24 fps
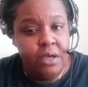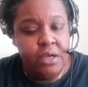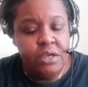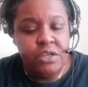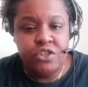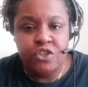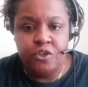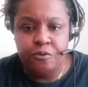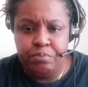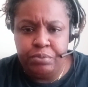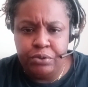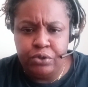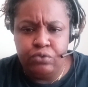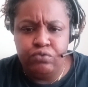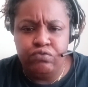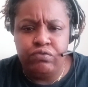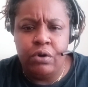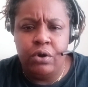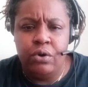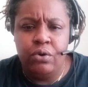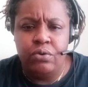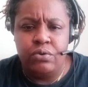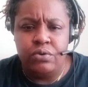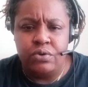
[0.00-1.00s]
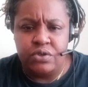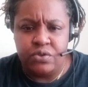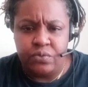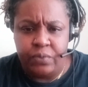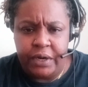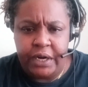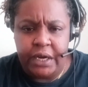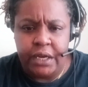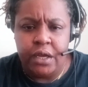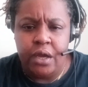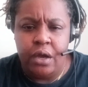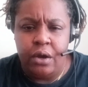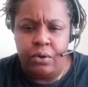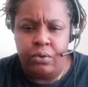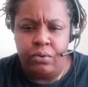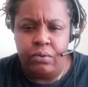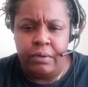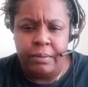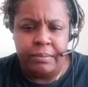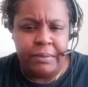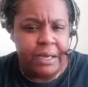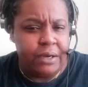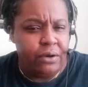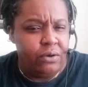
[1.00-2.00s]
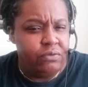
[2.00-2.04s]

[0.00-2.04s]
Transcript: So put the woes where they go. I'm not